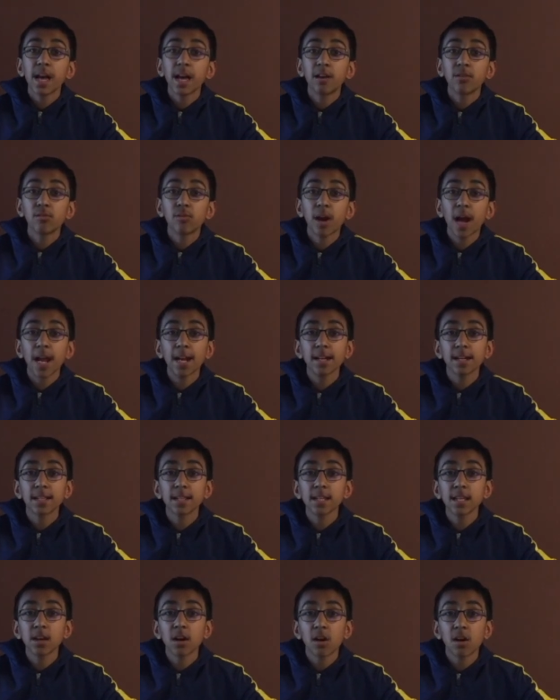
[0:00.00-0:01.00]
and
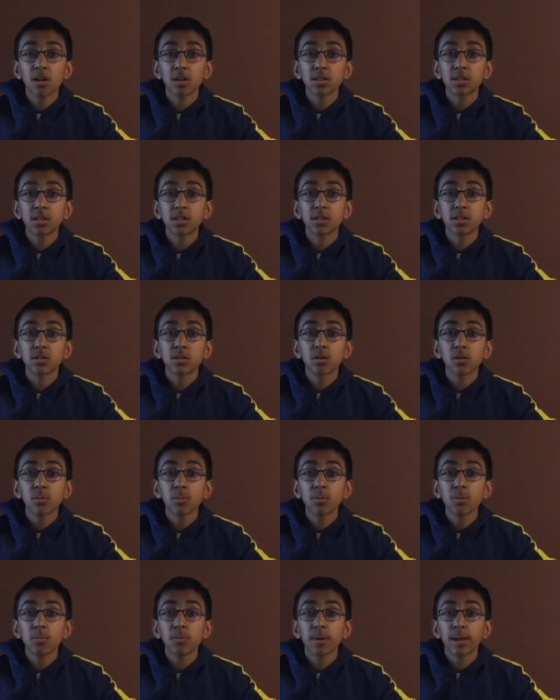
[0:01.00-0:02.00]
radically altered
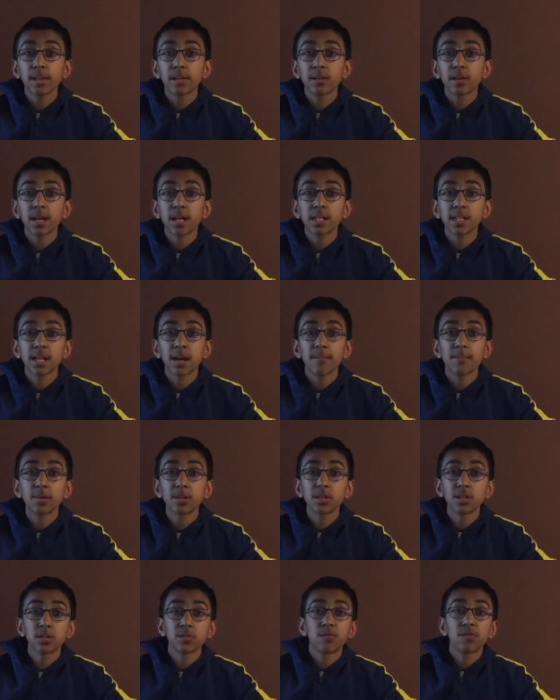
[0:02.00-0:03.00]
global weather and
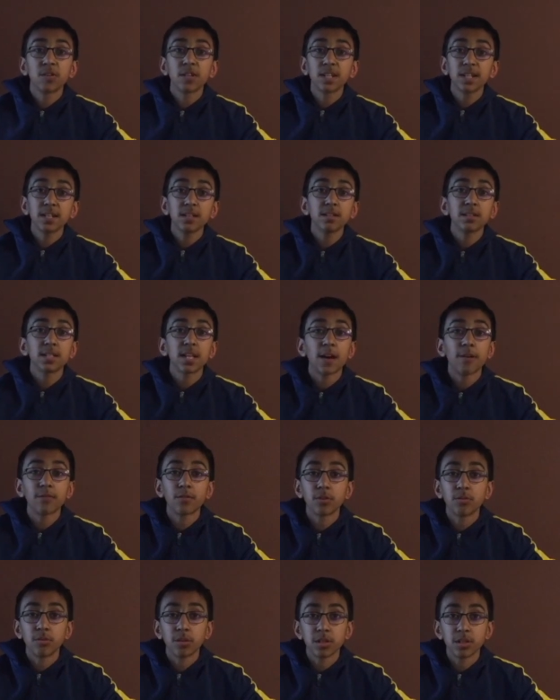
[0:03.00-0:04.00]
temperatures for years
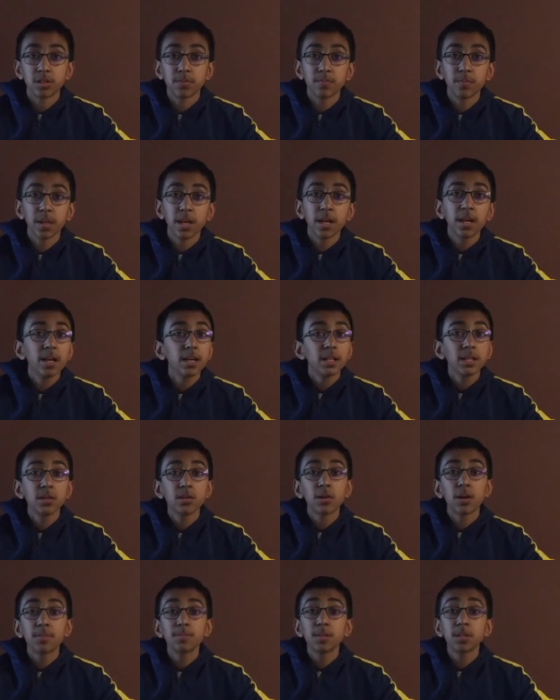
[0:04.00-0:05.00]
afterwards. The
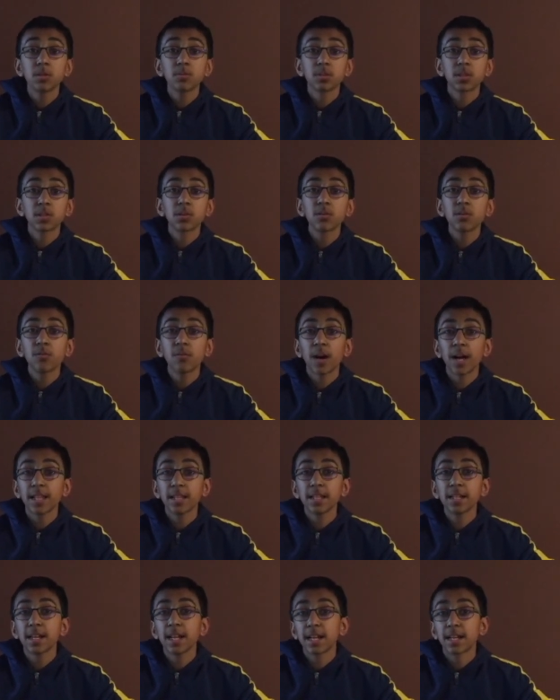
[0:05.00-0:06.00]
eruption was so
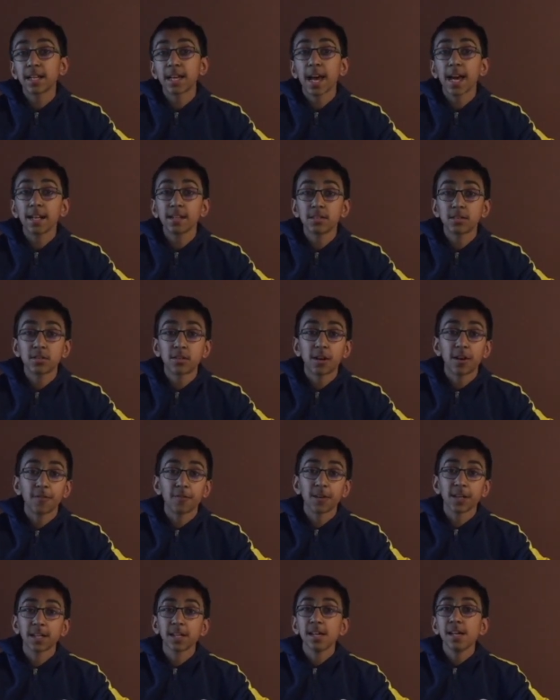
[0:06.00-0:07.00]
violent and
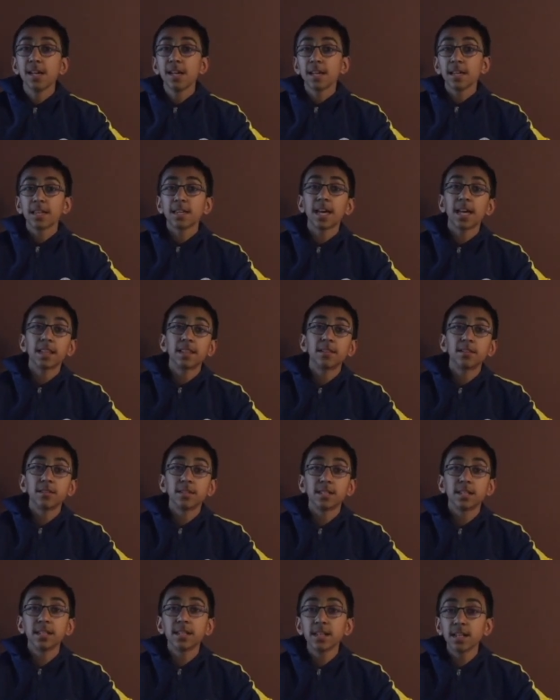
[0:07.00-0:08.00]
catastrophic, yet
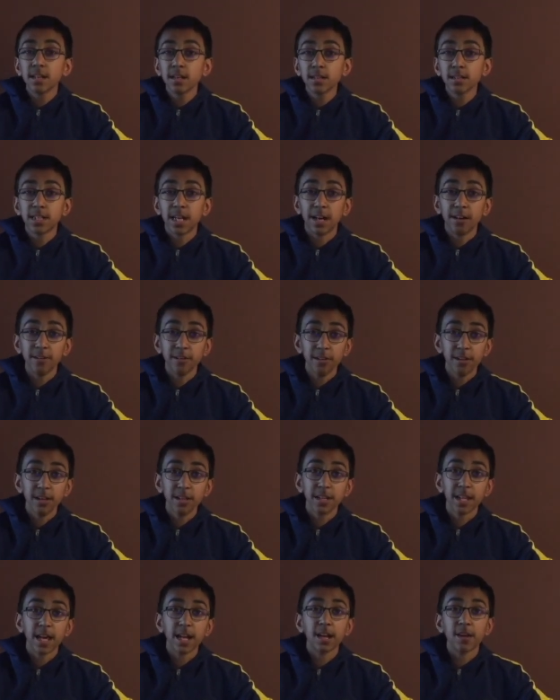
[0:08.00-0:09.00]
there's little doubt
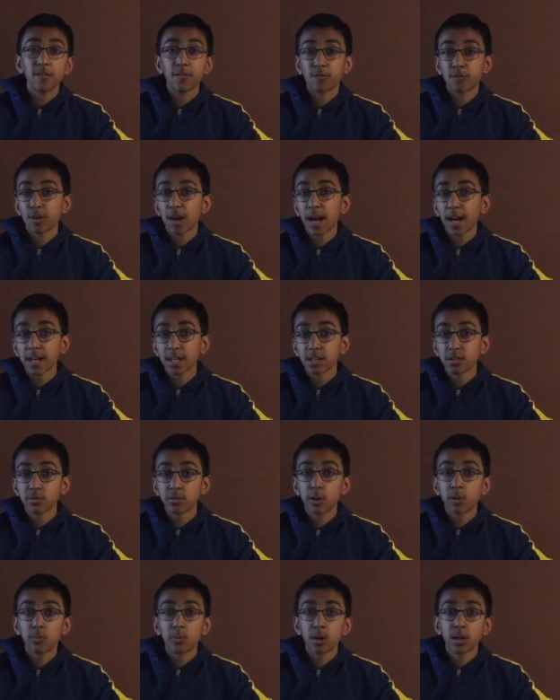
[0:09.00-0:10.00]
that if
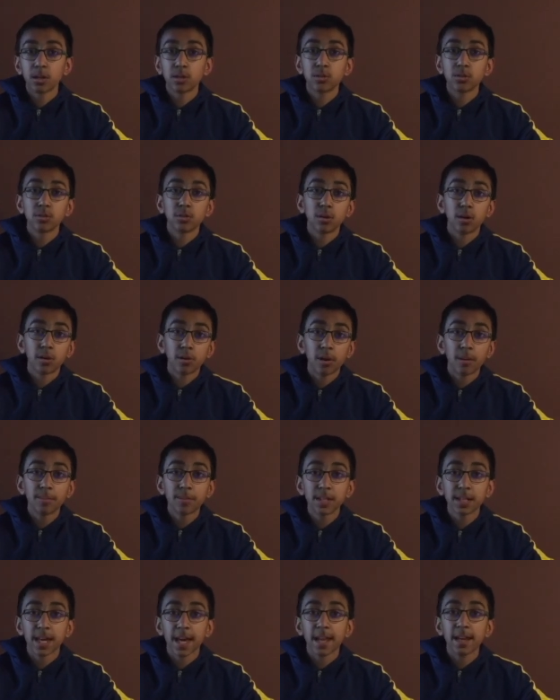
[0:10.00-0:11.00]
Krakatoa were to
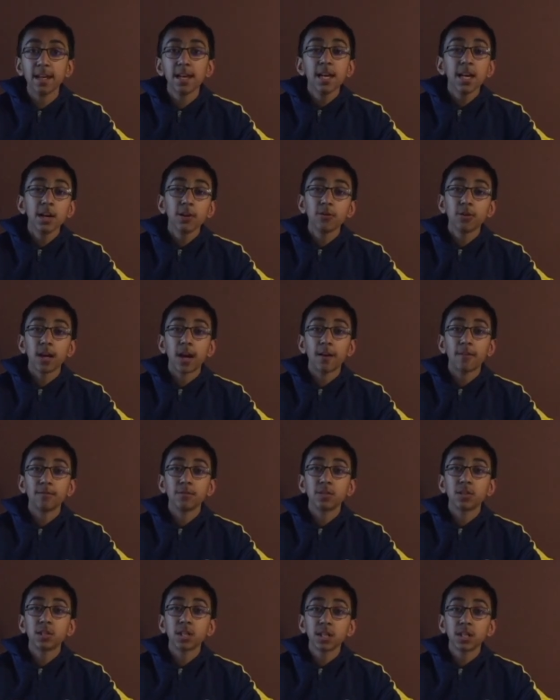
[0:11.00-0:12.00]
erupt again, it would
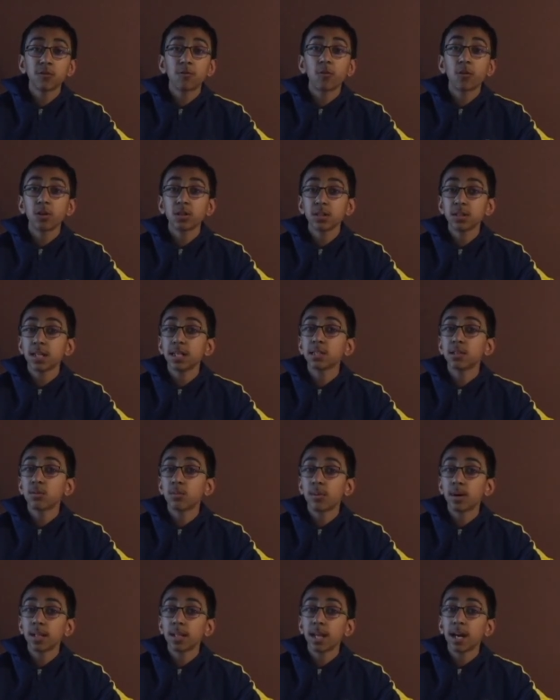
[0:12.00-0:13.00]
have such force as
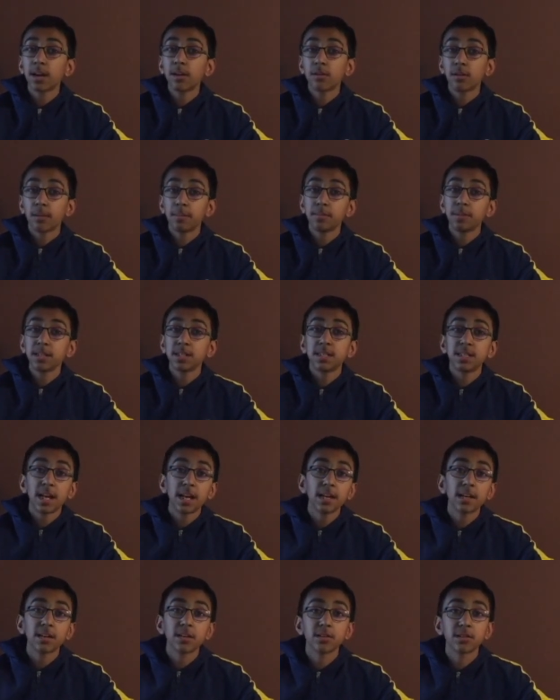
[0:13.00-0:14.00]
the one that erupted
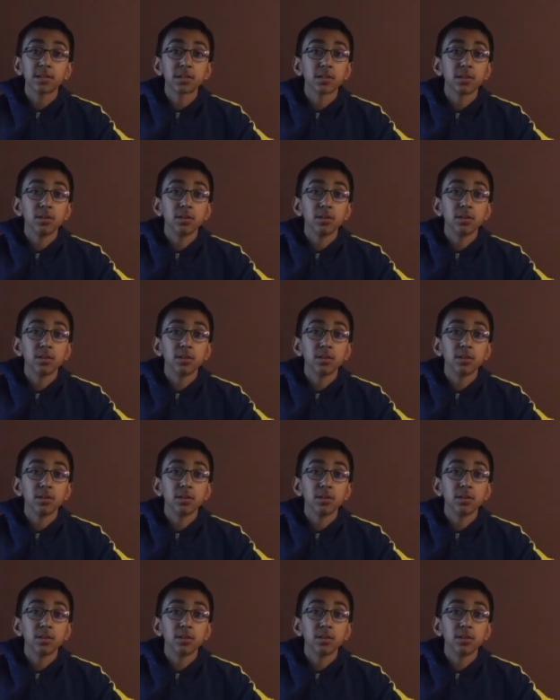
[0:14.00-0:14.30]
10 years